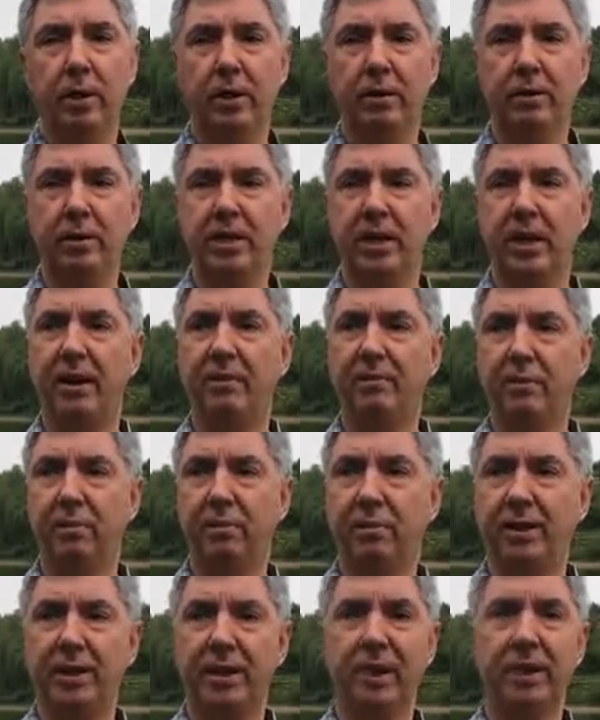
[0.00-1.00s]
whereas
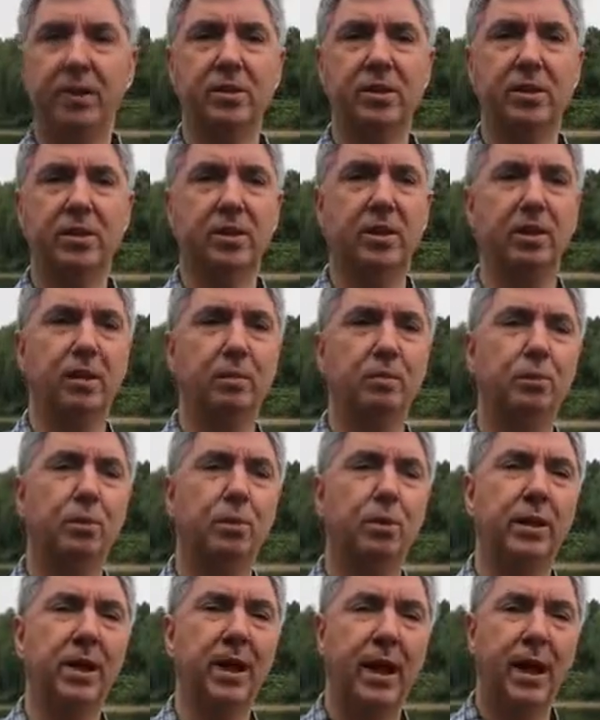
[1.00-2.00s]
everybody else is a lot
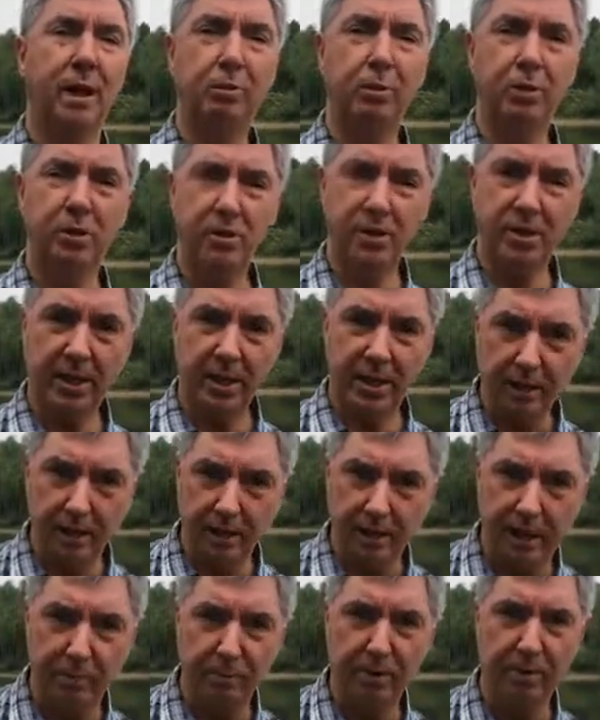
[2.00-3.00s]
more, I wouldn't say
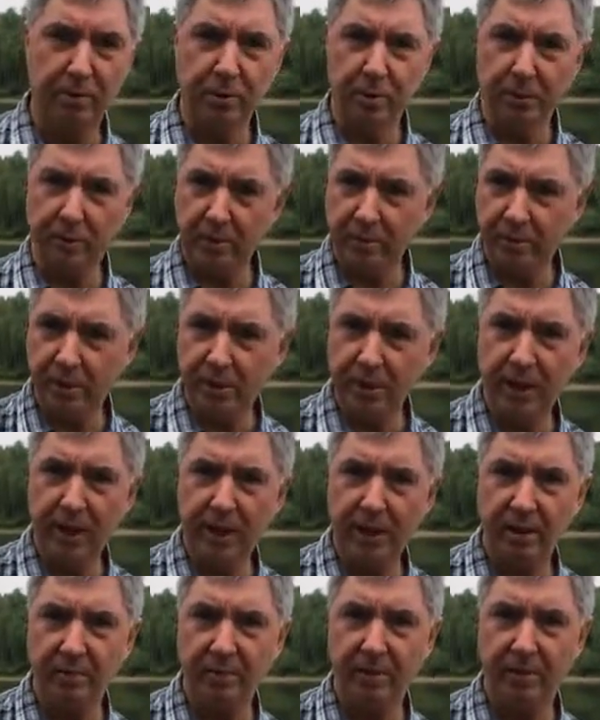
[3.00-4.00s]
collaborative, you've got to be very
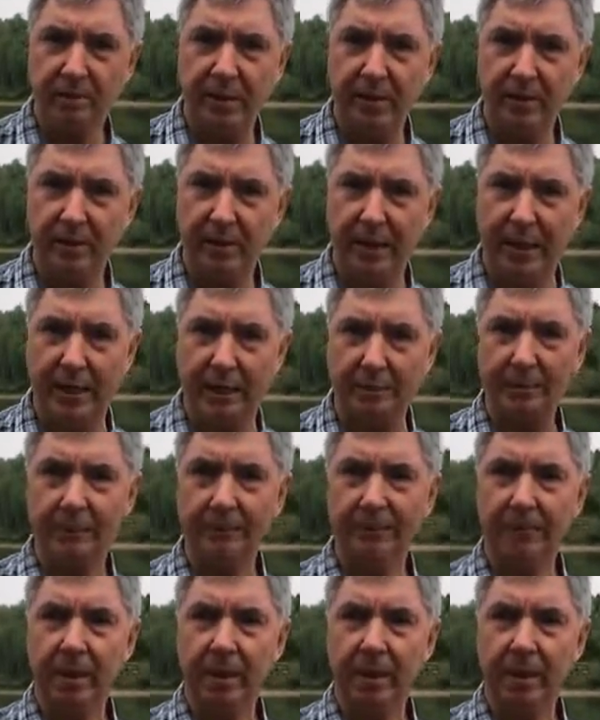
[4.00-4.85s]
careful about that,